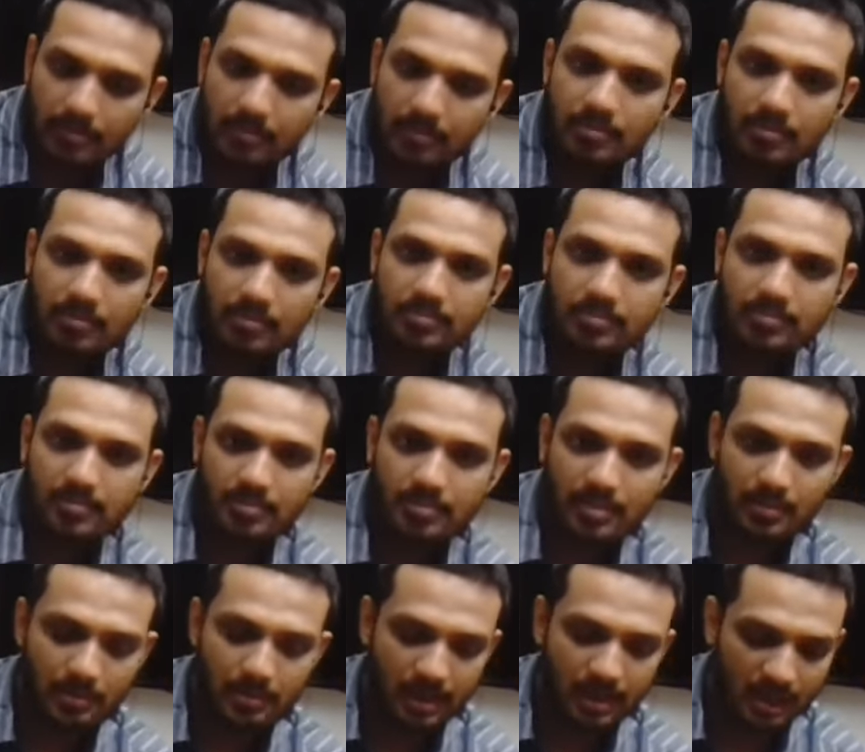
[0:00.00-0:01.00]
um,
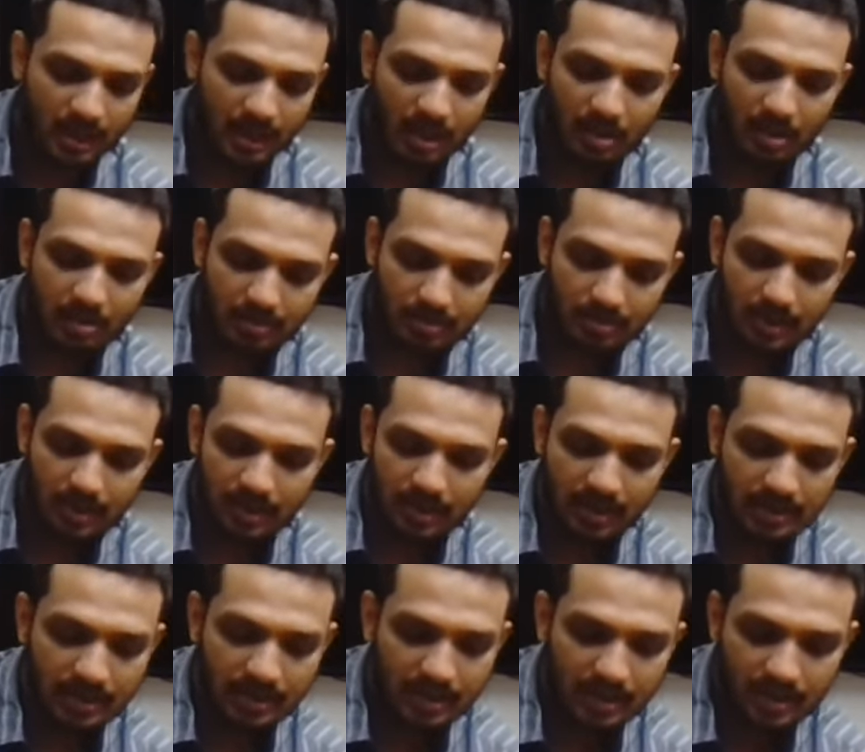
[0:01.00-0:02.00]
printing out
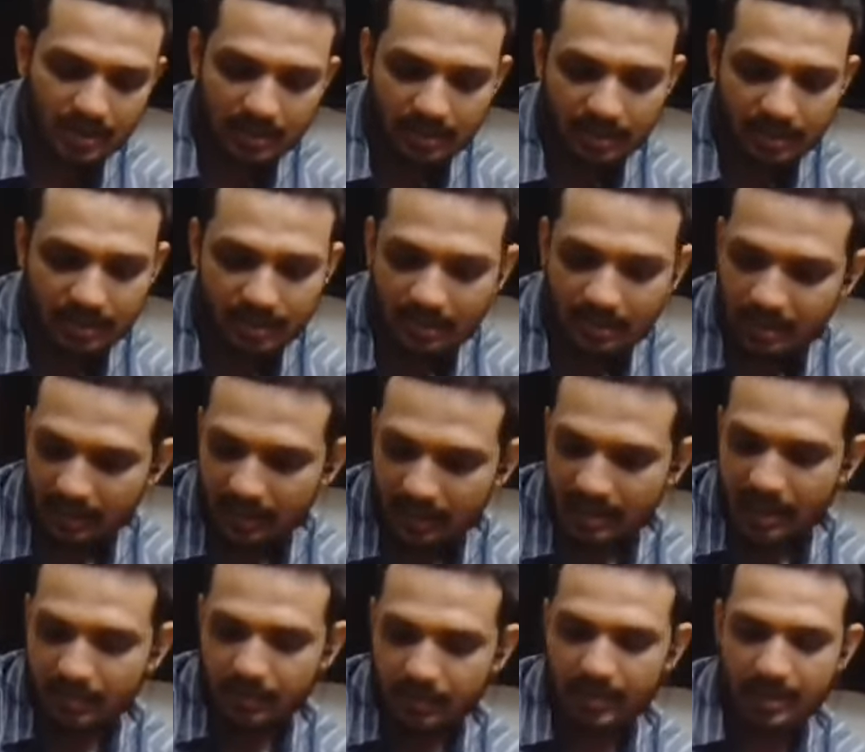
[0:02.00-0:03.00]
buildings and
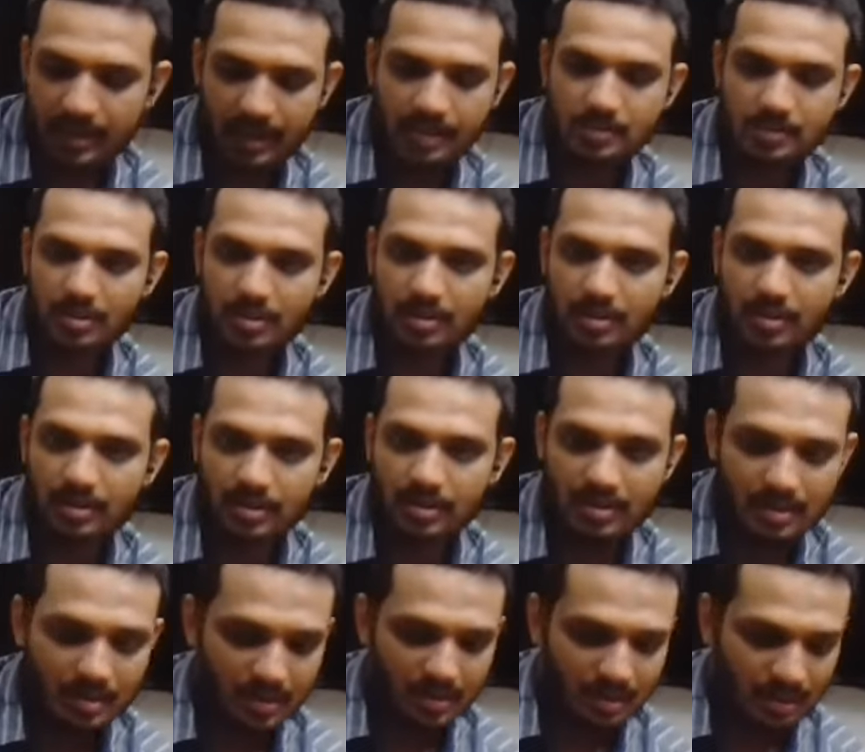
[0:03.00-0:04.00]
in that way it helps a lot.
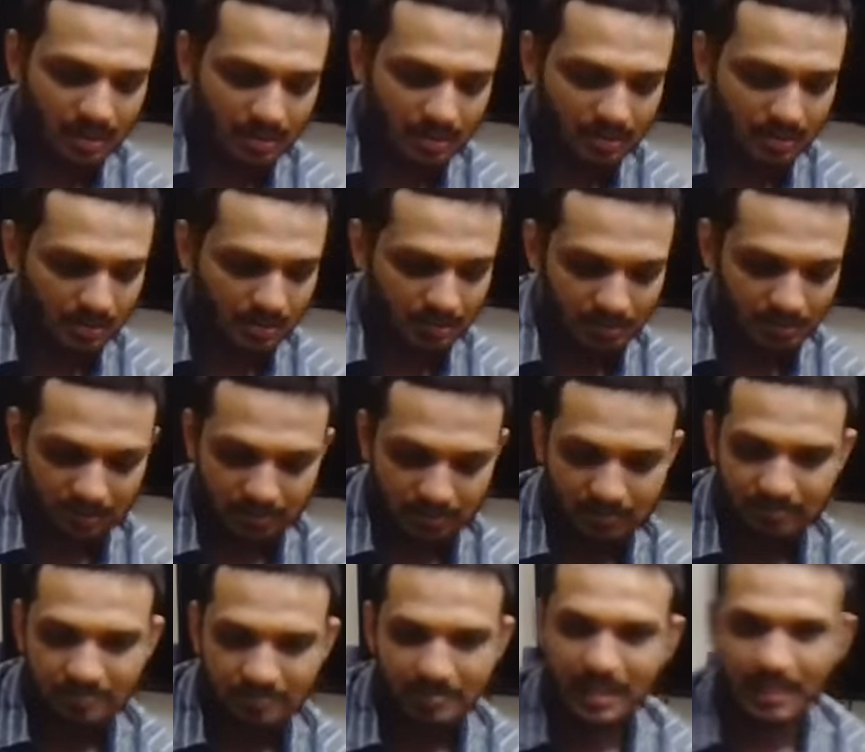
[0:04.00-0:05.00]
So
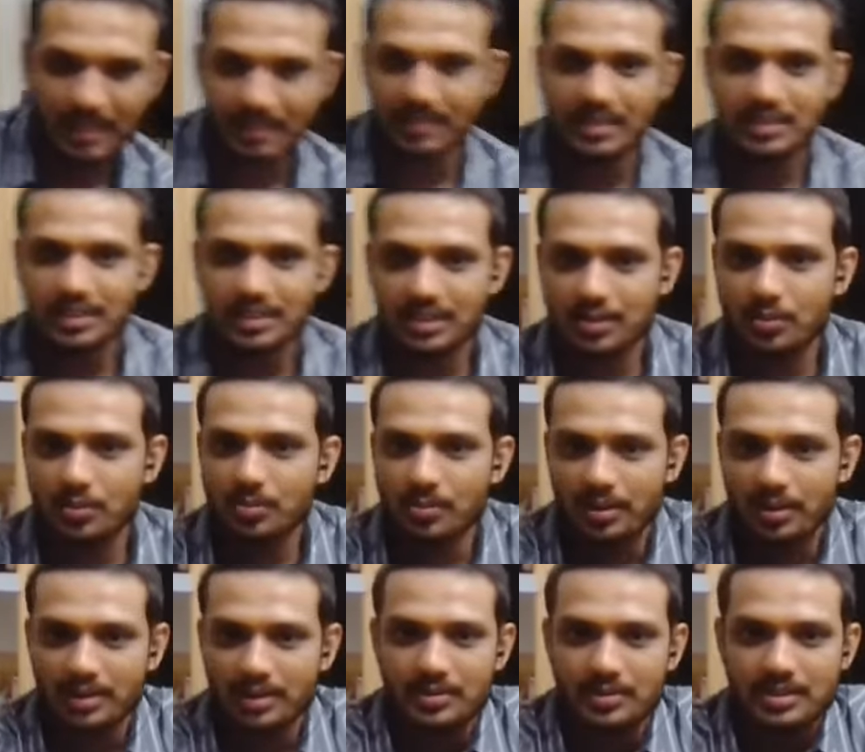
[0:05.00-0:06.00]
yeah, these are the two
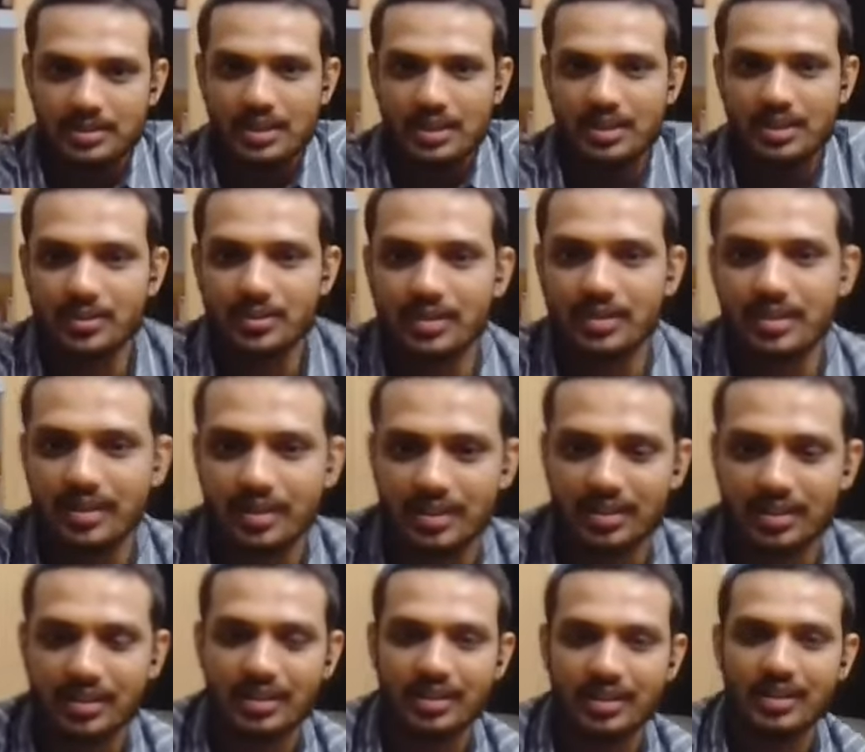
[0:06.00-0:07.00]
points which I could
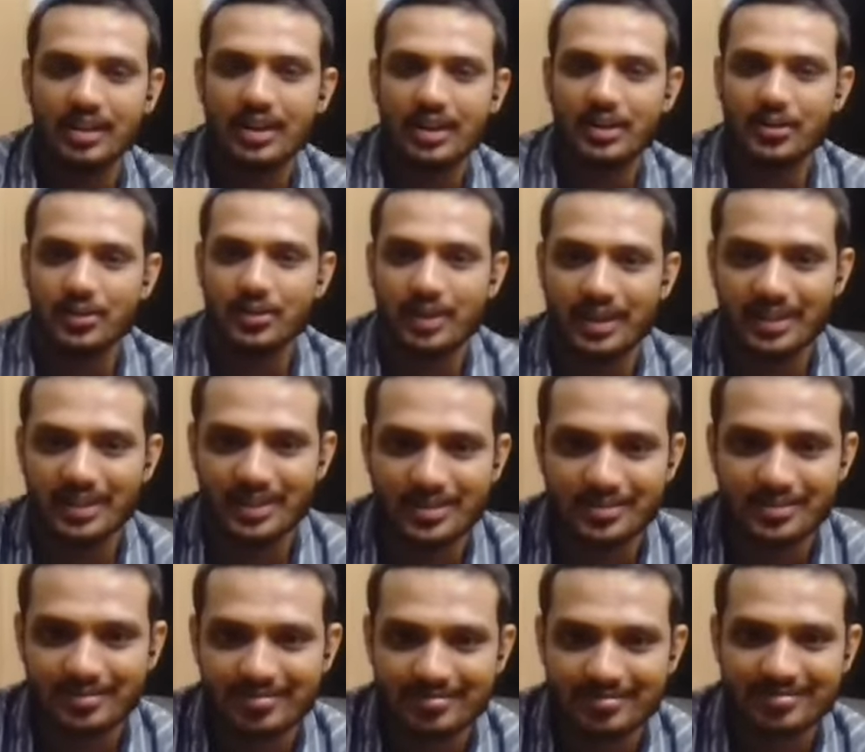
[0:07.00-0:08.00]
let you know right
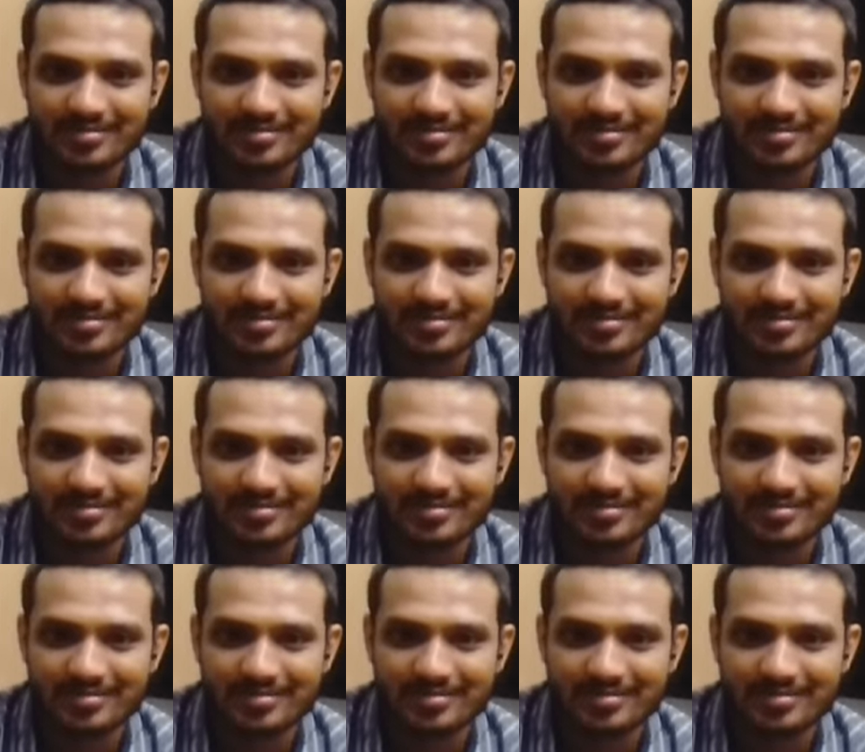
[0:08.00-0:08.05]
now.